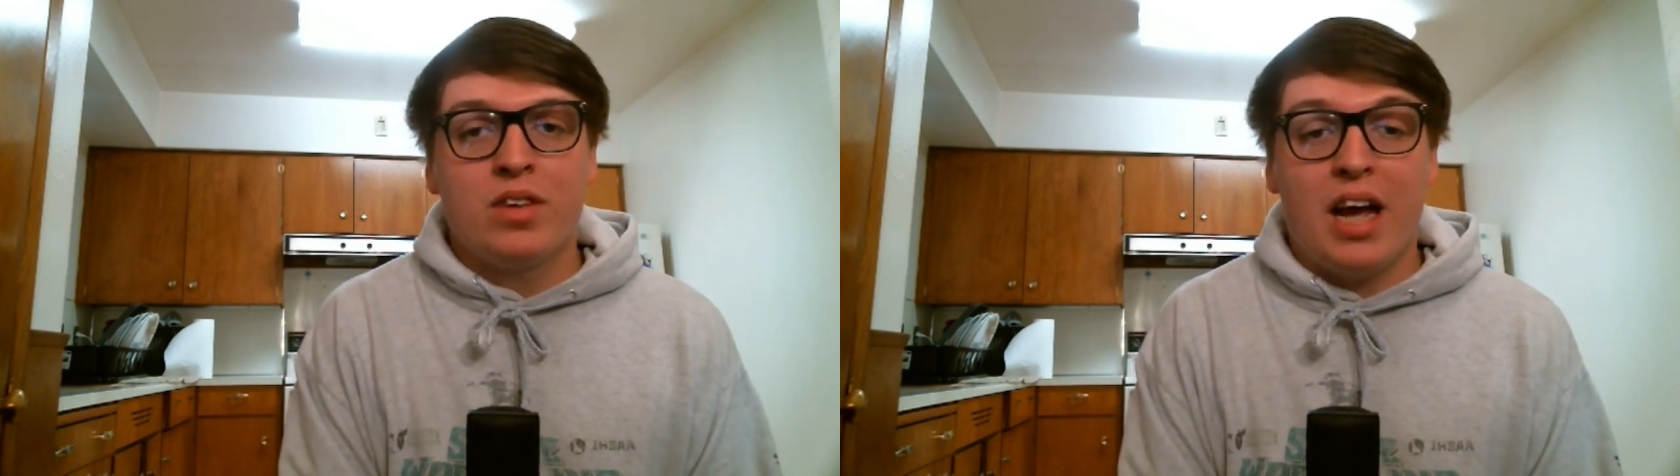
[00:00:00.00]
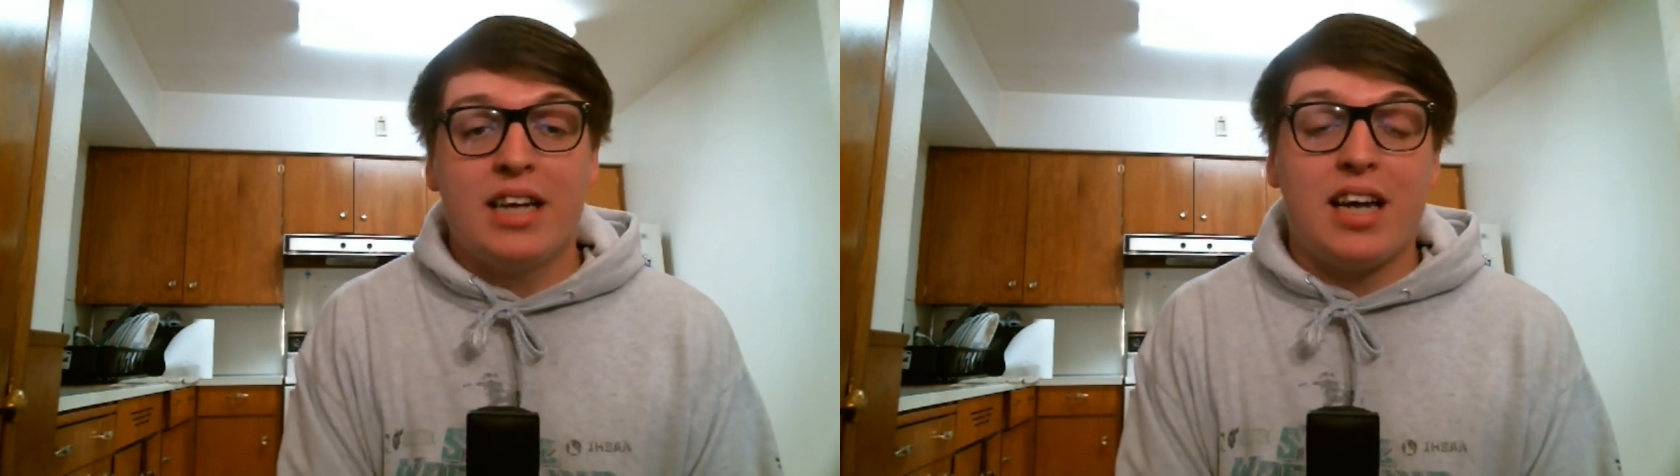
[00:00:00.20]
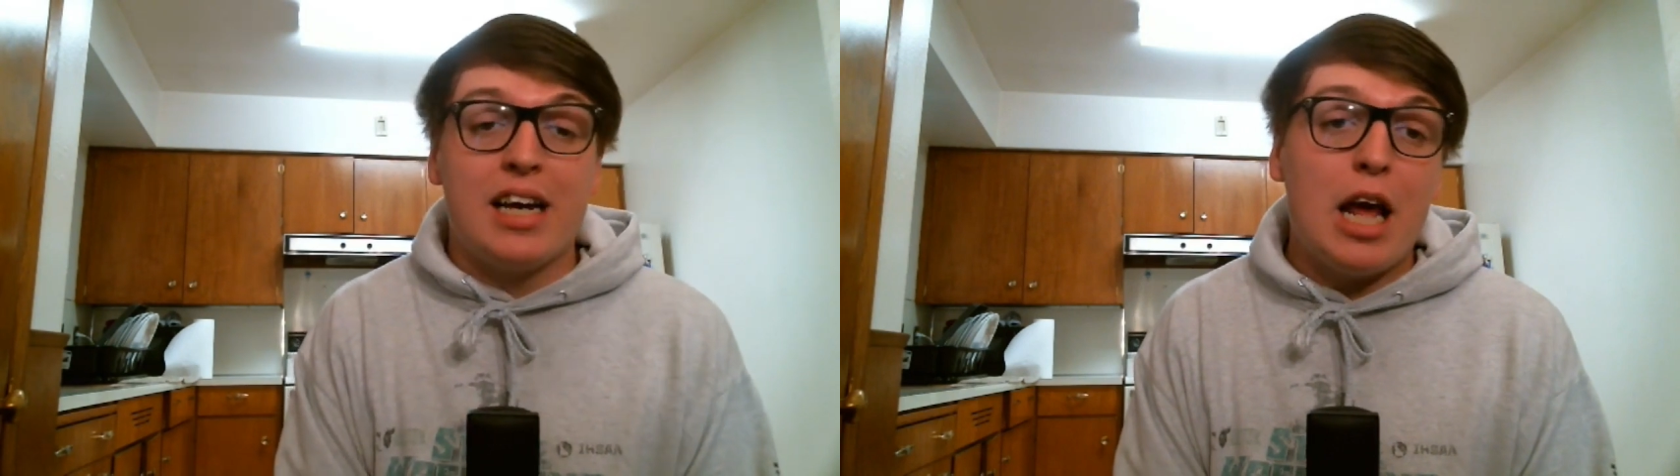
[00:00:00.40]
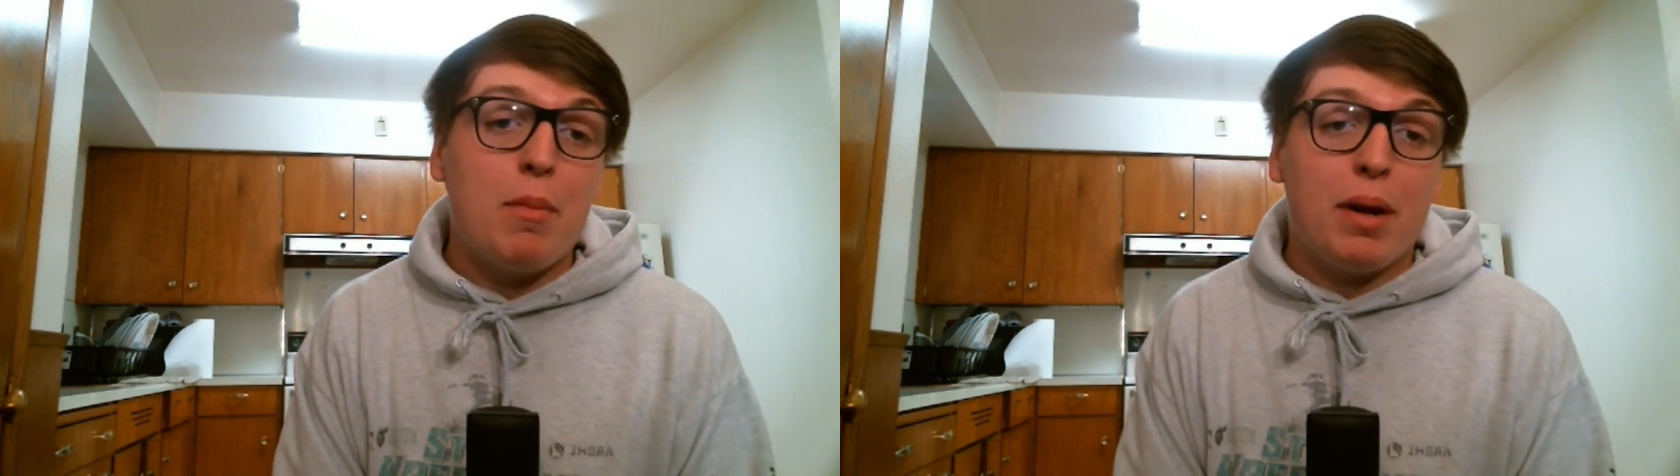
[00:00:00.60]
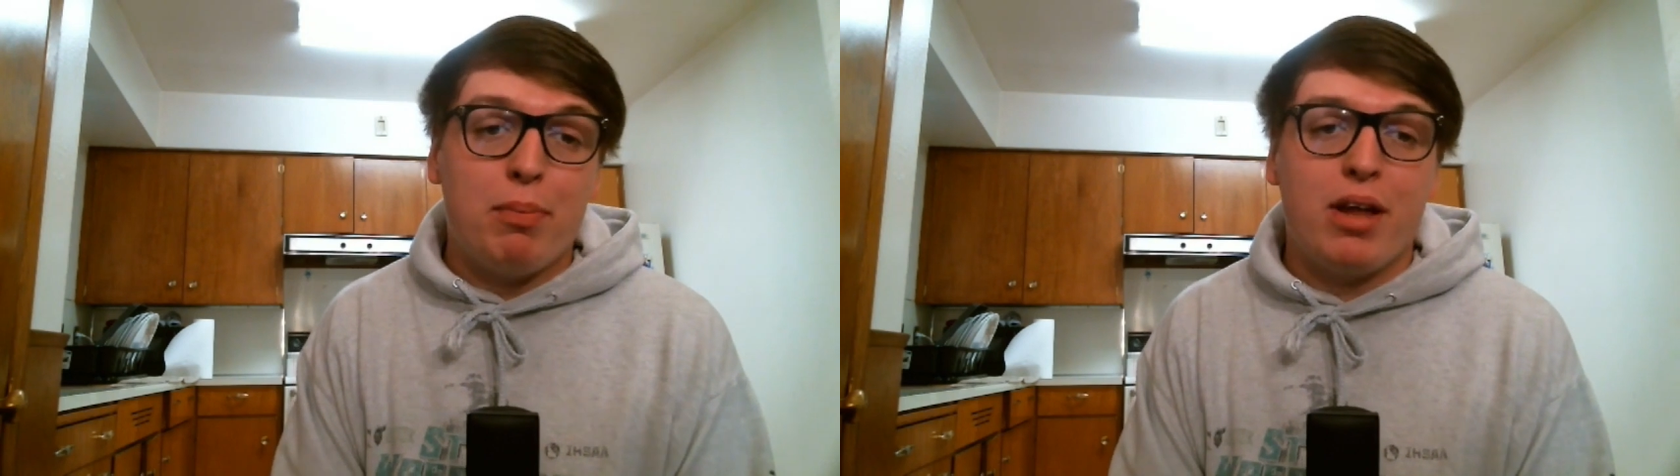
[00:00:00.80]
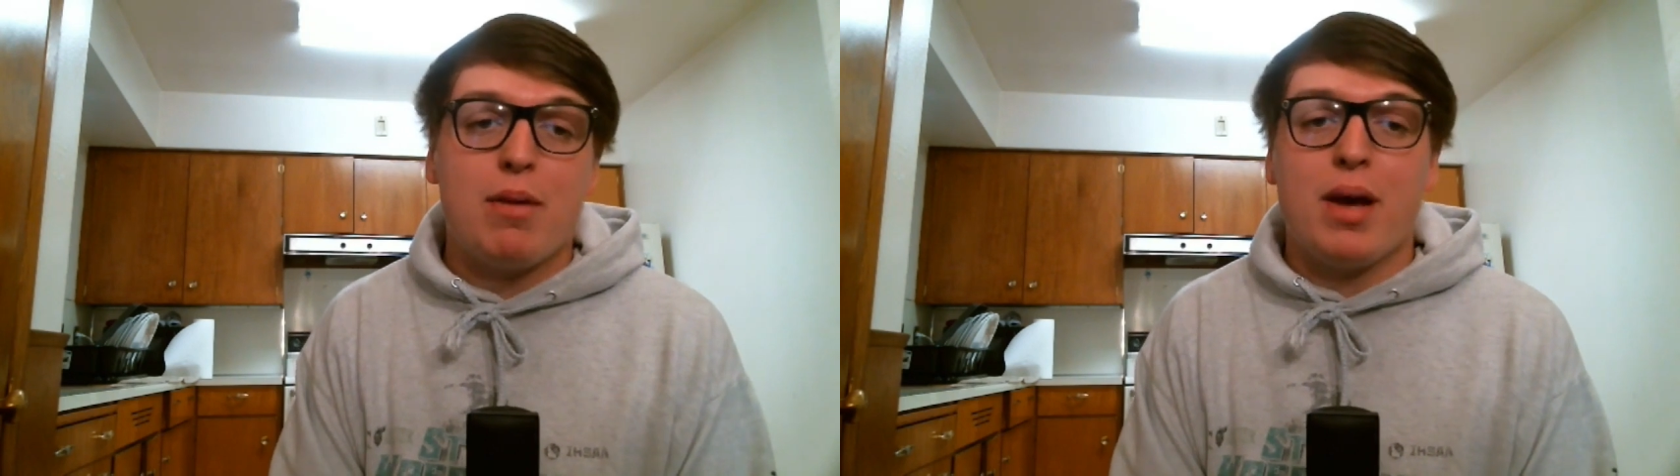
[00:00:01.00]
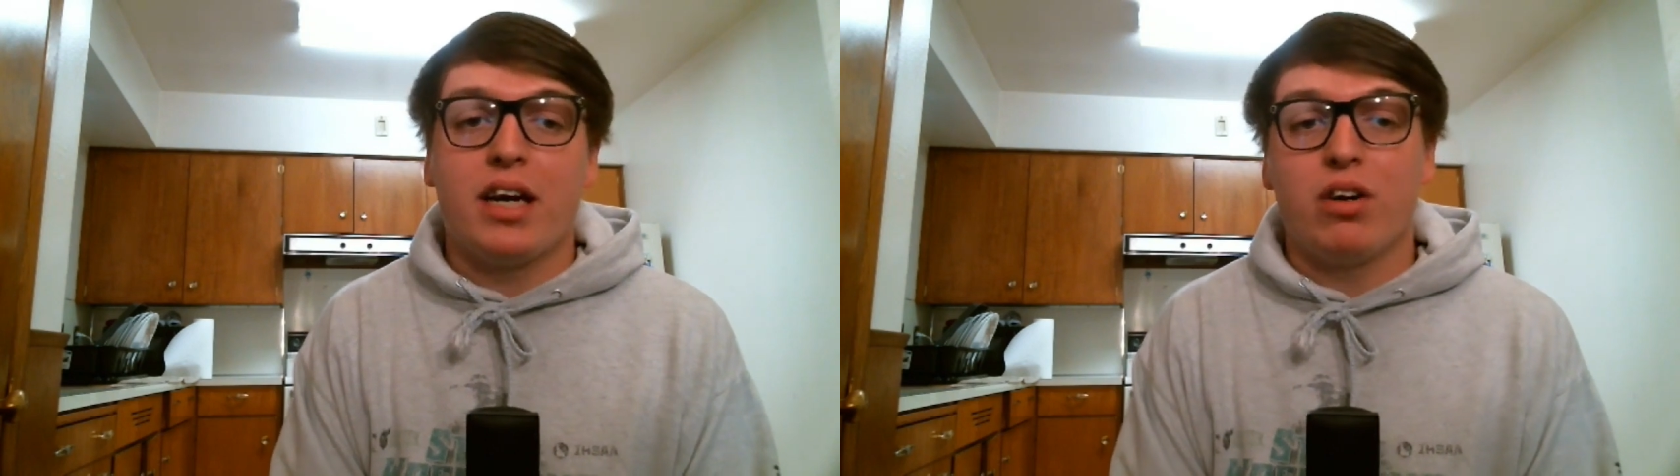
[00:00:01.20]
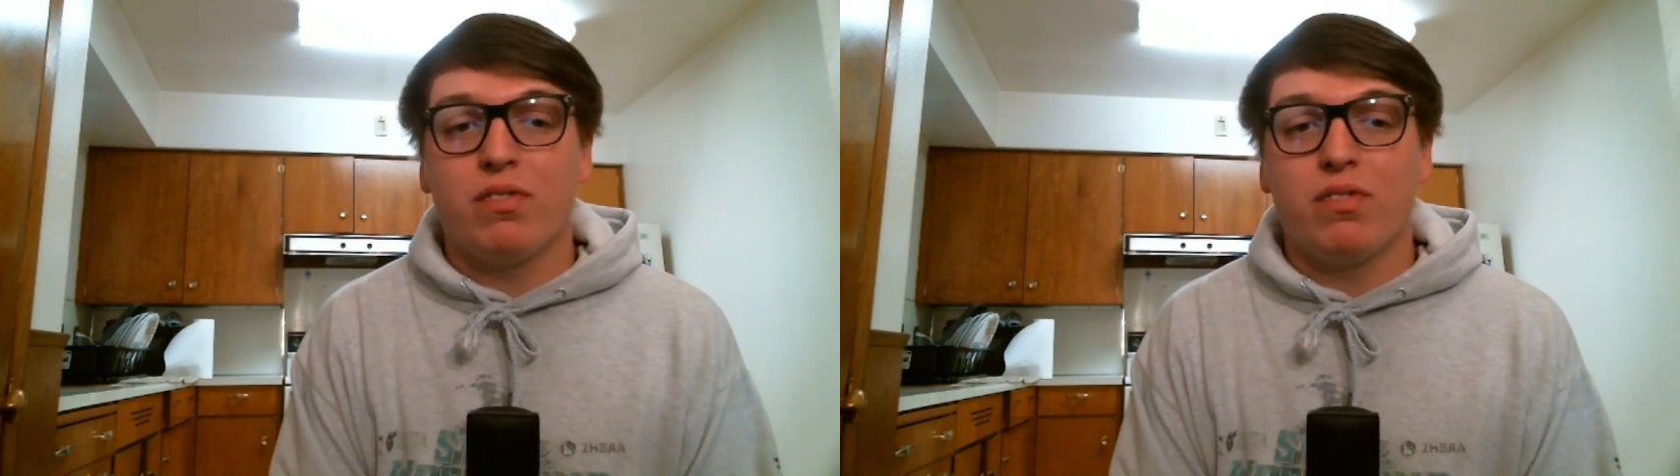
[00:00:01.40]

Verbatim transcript: a dynamic playmaker